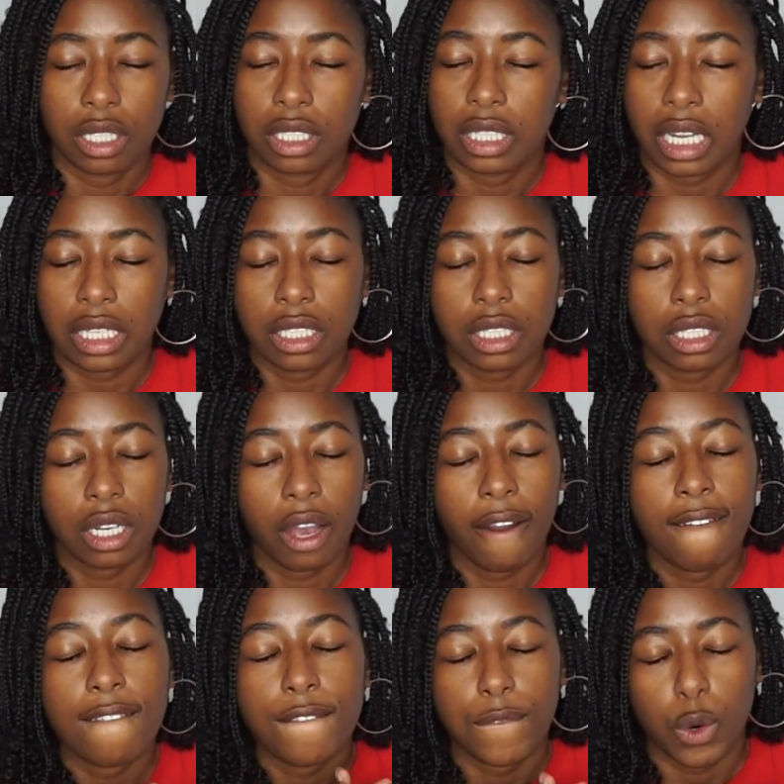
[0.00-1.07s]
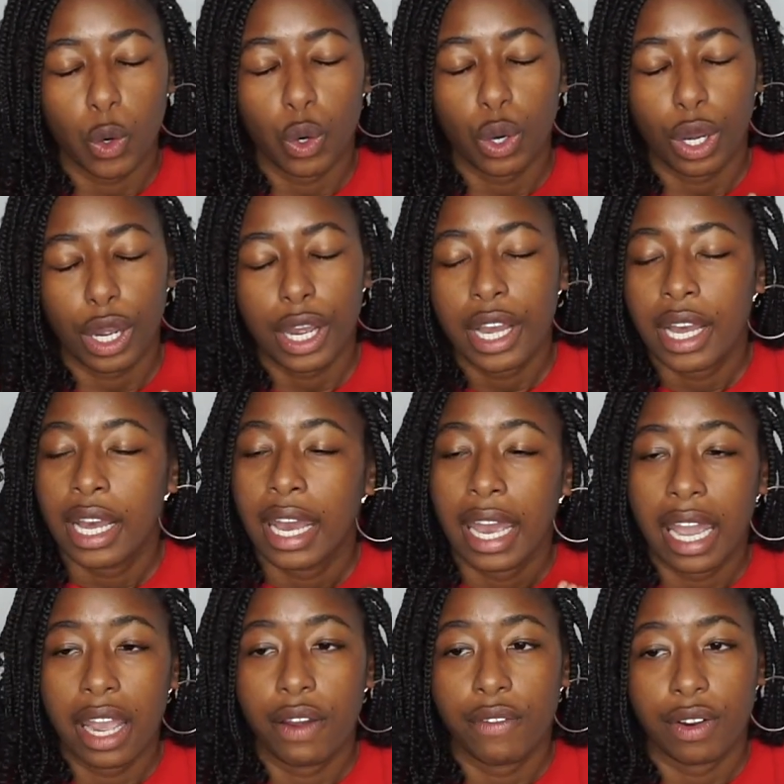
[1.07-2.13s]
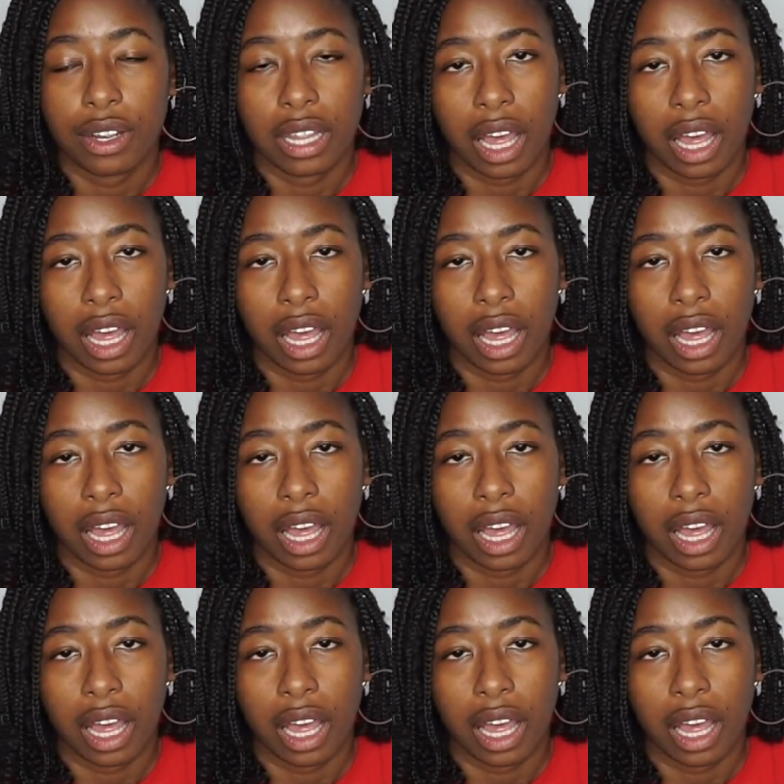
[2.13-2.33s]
They took forever.